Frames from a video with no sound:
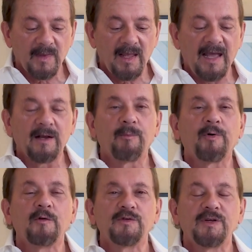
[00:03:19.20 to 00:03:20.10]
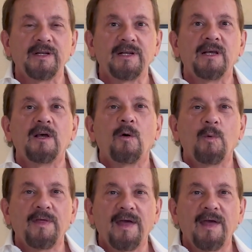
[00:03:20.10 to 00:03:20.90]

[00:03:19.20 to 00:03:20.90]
and approach it with